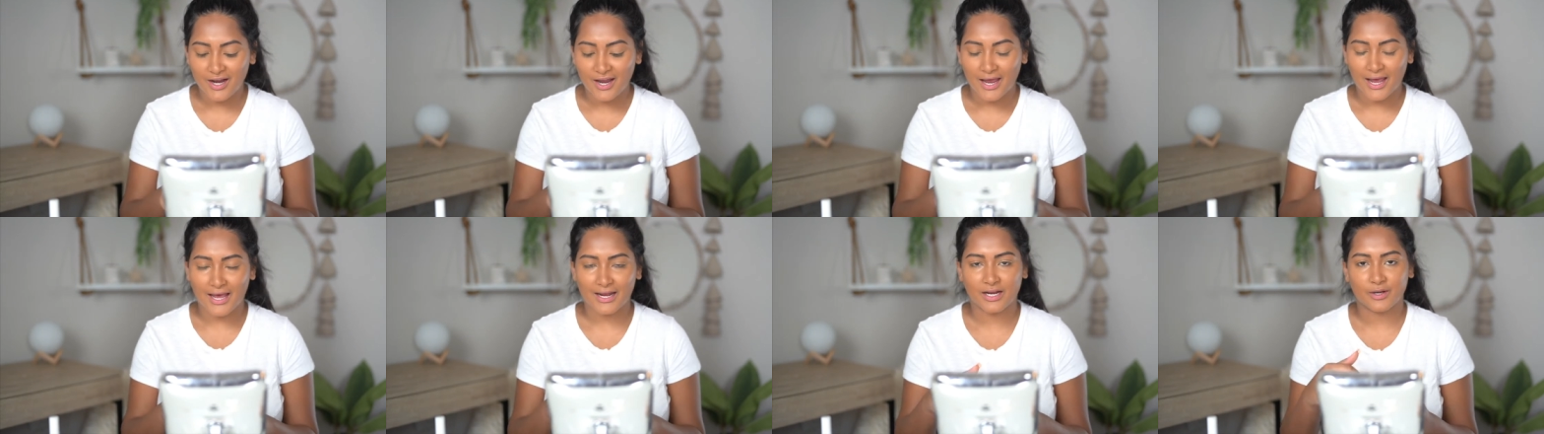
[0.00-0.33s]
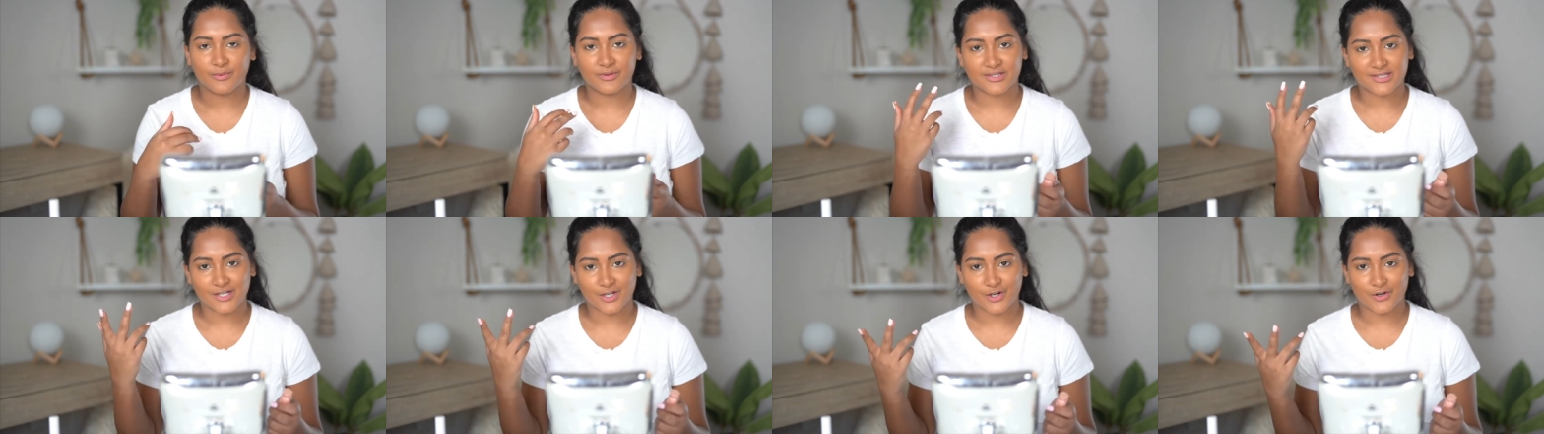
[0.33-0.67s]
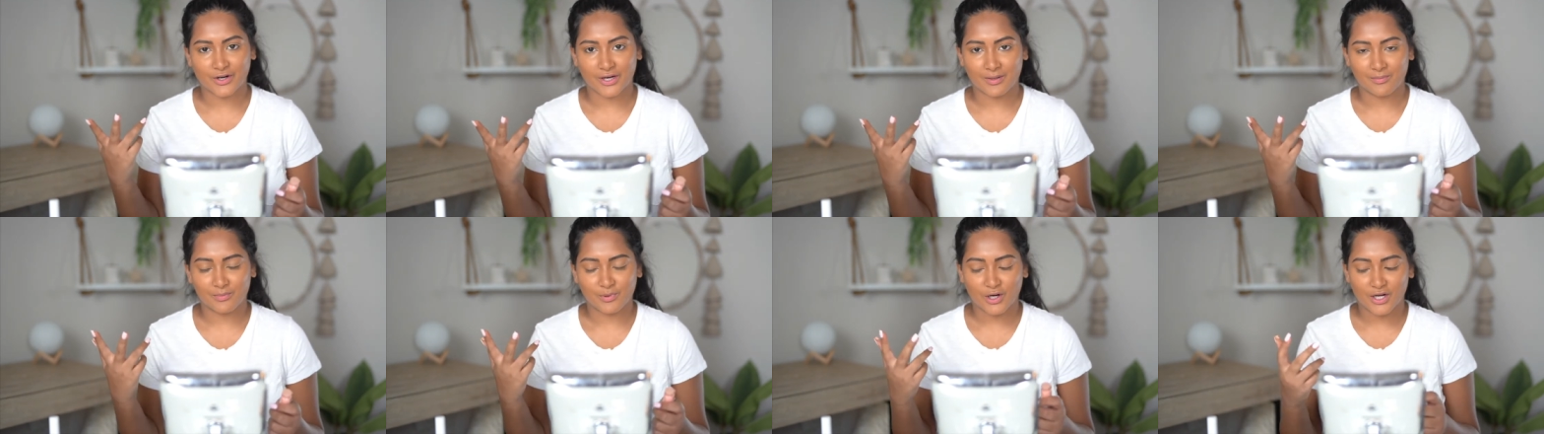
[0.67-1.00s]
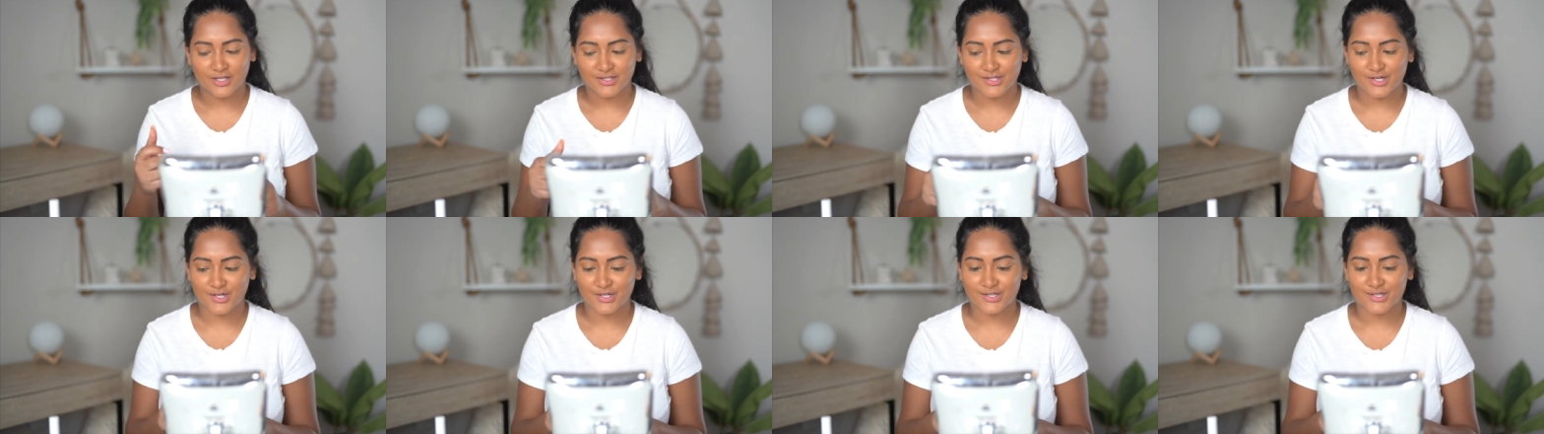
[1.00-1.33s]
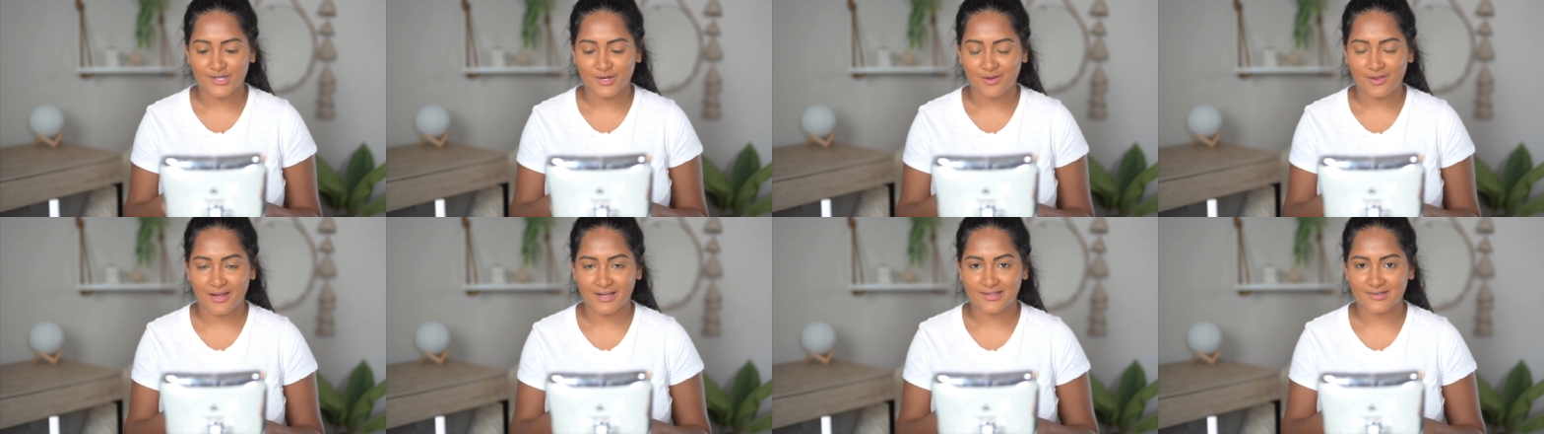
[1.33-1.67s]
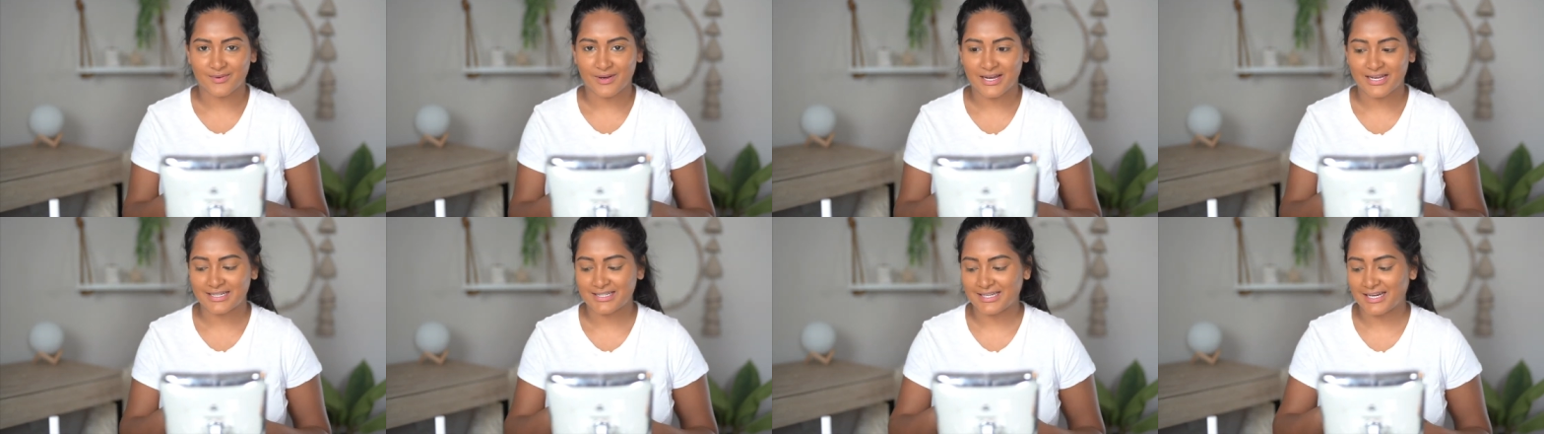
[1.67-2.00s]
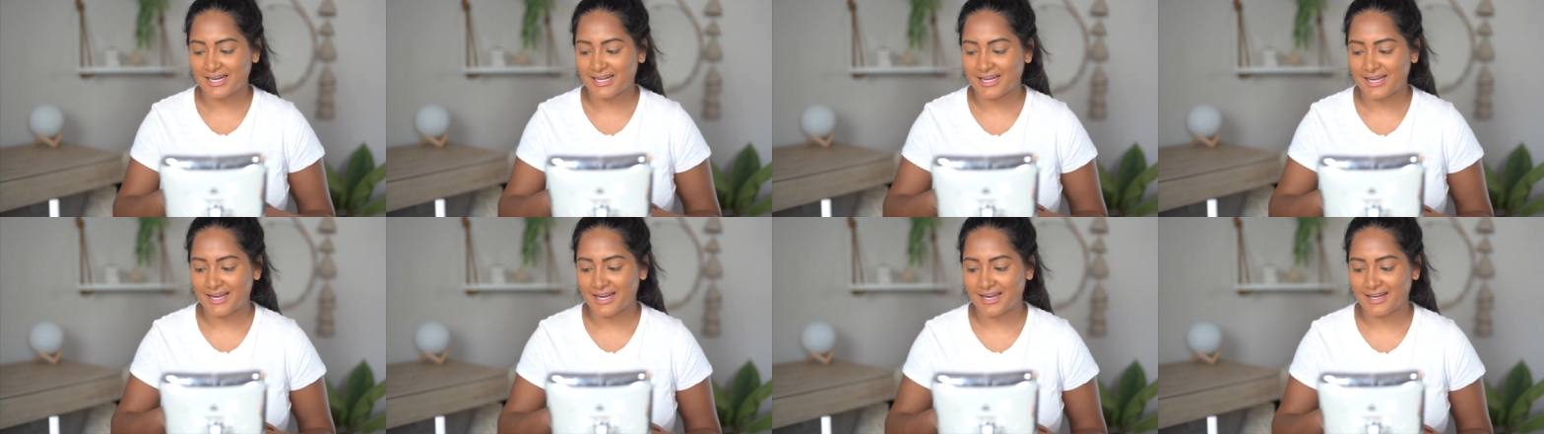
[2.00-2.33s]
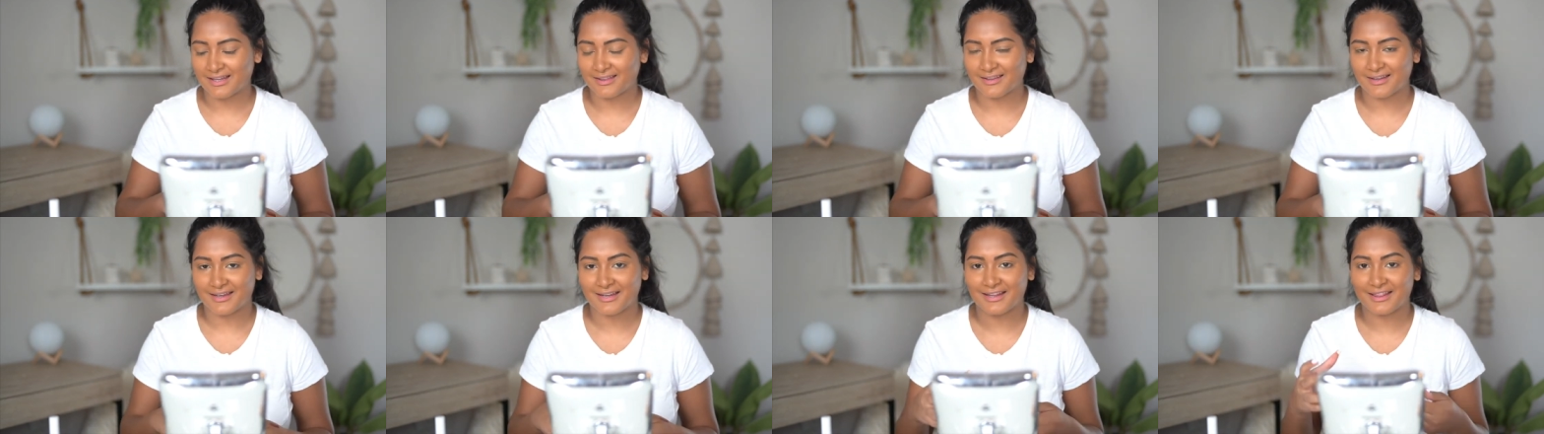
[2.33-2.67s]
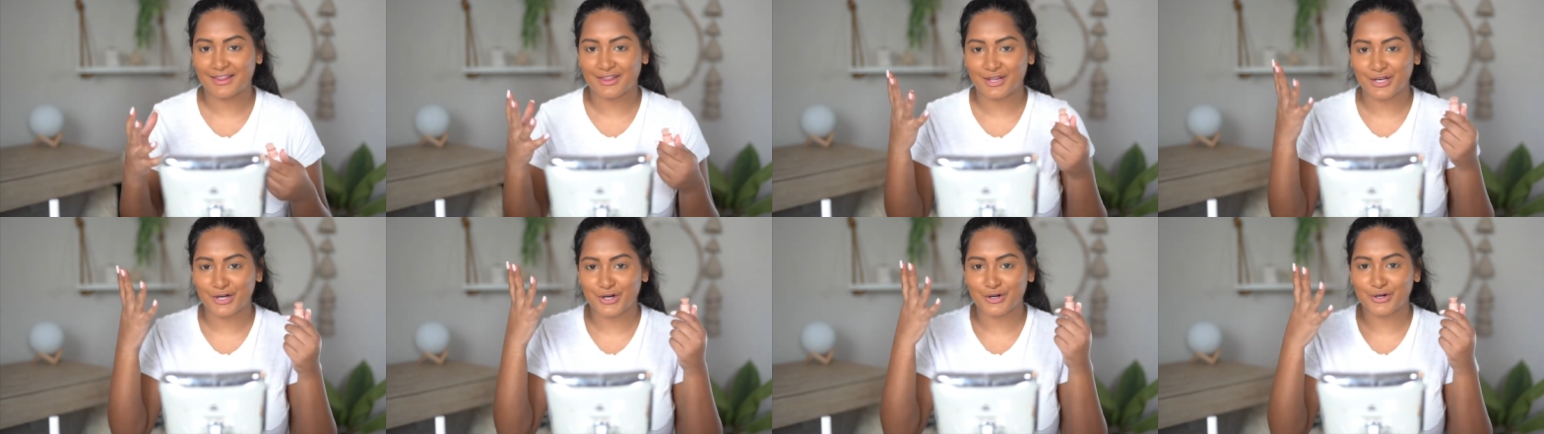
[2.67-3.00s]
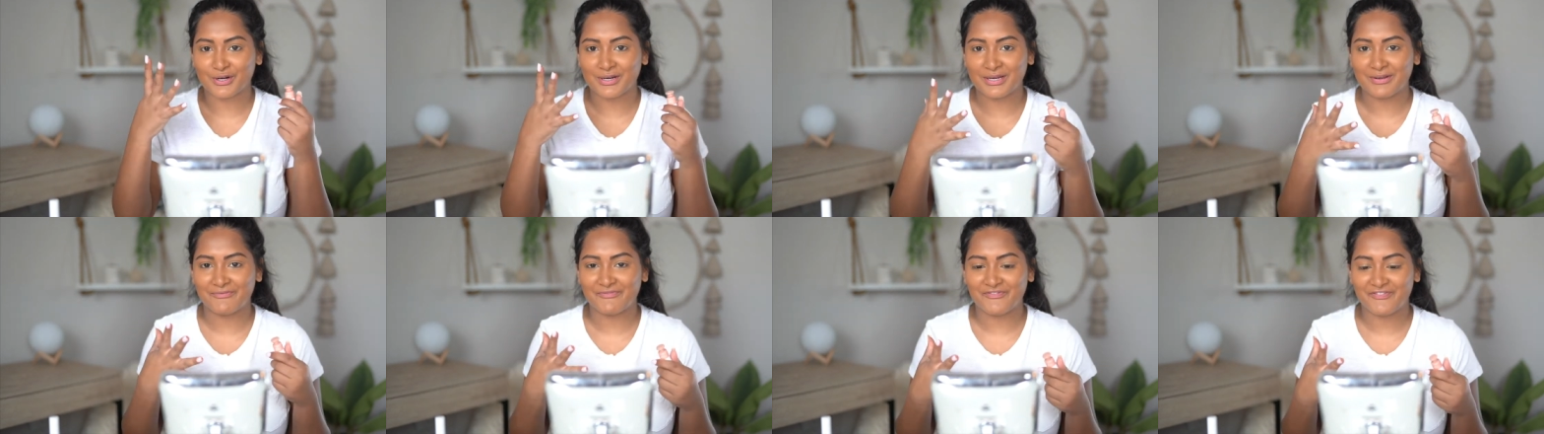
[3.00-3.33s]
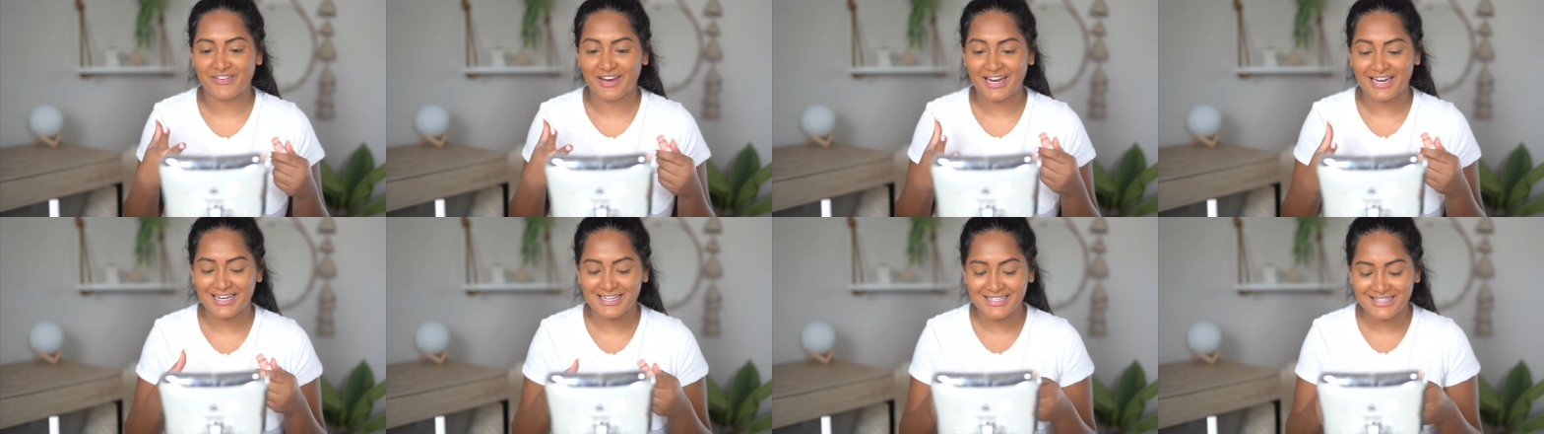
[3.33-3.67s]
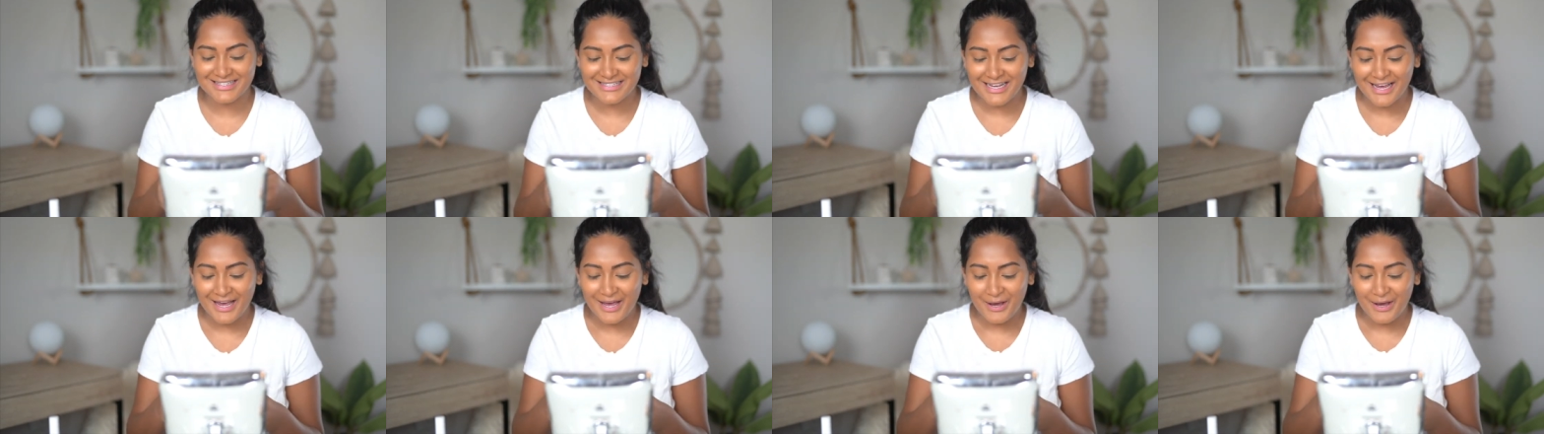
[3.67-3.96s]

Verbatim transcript: and it was a cream bronzer, so that's why I did it in like the cream phase.